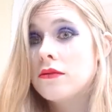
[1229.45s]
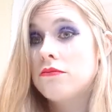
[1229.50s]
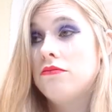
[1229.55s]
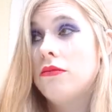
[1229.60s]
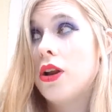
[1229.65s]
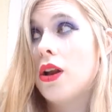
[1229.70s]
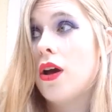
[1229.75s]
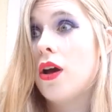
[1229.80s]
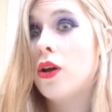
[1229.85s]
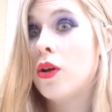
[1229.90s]
you
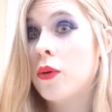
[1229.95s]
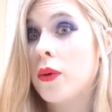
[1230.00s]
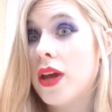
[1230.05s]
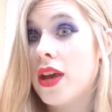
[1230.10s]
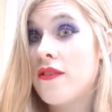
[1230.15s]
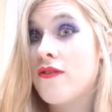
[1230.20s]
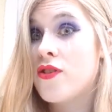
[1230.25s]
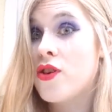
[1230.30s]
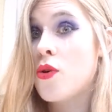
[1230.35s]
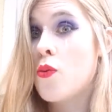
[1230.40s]
know,
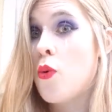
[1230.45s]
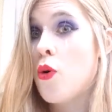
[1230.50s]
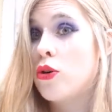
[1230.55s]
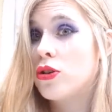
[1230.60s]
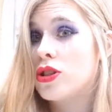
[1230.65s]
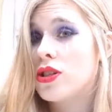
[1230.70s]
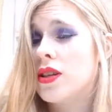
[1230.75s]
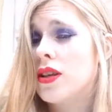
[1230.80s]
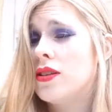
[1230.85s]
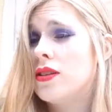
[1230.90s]
if you
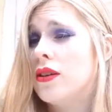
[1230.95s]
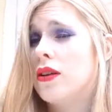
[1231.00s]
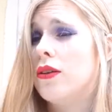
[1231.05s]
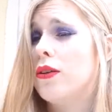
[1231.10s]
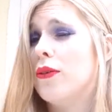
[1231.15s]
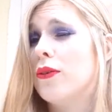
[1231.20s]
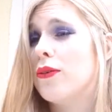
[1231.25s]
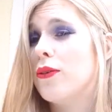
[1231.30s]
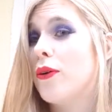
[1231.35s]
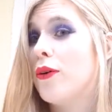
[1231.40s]
watch this, and
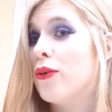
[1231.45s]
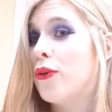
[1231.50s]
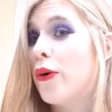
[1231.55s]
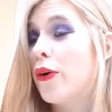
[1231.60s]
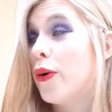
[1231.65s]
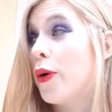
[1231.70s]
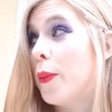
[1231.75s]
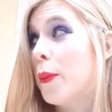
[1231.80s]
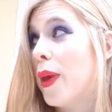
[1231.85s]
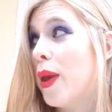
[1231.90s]
not a
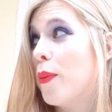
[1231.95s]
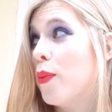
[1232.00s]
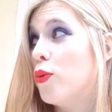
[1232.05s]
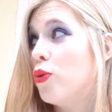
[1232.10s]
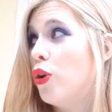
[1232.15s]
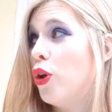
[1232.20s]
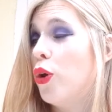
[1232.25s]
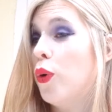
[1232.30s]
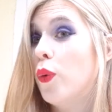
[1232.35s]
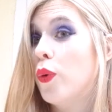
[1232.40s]
lot of people
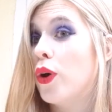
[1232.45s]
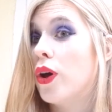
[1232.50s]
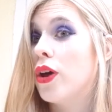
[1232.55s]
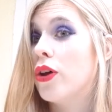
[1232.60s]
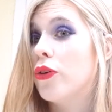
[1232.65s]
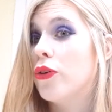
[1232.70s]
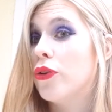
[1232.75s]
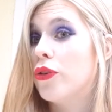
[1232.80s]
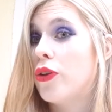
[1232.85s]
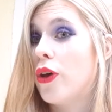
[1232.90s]
do,
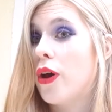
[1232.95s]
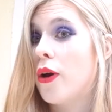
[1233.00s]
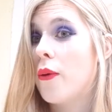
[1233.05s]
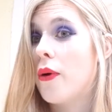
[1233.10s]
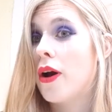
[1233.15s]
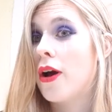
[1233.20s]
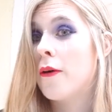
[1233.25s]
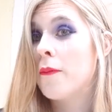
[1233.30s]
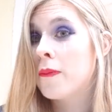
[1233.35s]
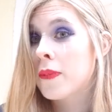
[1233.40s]

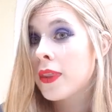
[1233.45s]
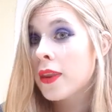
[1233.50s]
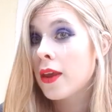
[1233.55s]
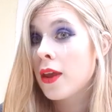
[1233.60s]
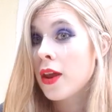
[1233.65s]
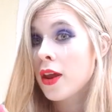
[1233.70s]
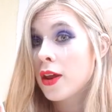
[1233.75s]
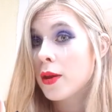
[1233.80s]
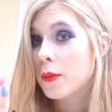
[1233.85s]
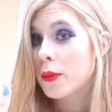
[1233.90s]
so
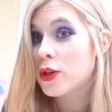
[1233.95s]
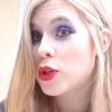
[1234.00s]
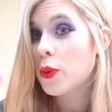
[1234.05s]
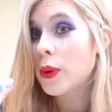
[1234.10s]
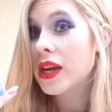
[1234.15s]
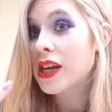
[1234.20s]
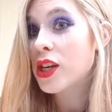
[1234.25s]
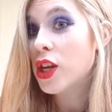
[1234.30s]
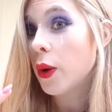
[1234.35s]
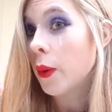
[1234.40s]

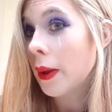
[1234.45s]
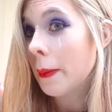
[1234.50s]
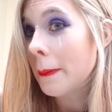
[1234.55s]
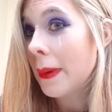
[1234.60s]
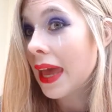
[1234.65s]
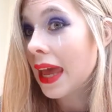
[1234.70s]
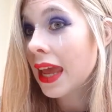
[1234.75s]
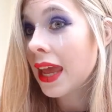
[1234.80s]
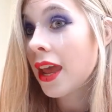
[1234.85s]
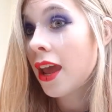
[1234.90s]
between you and
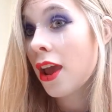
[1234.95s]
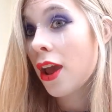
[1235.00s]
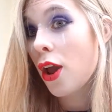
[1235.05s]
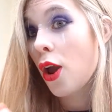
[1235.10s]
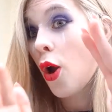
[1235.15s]
me,